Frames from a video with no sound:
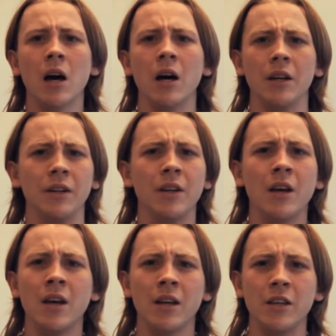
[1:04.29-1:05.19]
And,
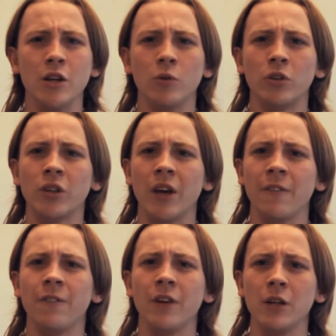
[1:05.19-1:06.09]
you know, it's kind
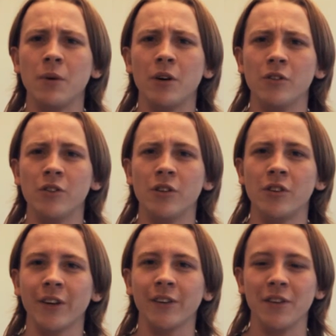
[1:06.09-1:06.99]
of funny because
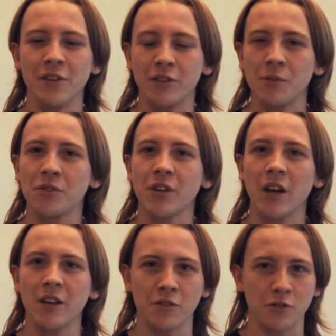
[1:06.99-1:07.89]
it's actually the same
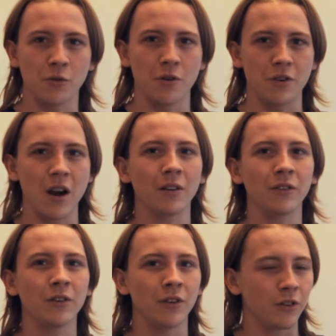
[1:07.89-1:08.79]
size as Northern
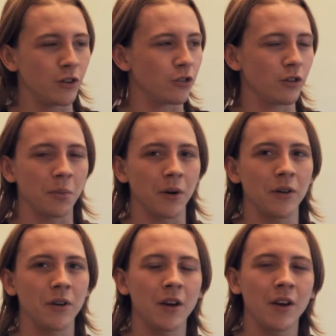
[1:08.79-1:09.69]
Ireland, just about.